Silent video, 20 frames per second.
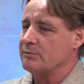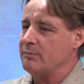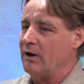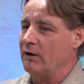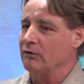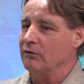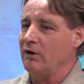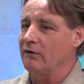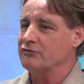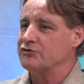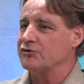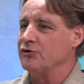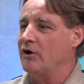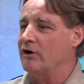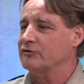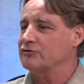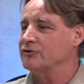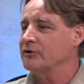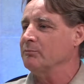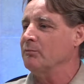about love
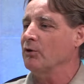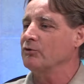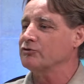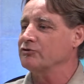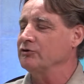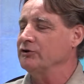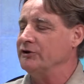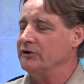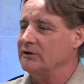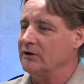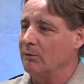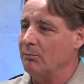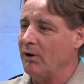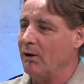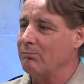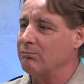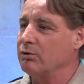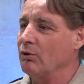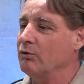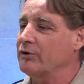songs, they're mostly
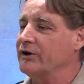about broken.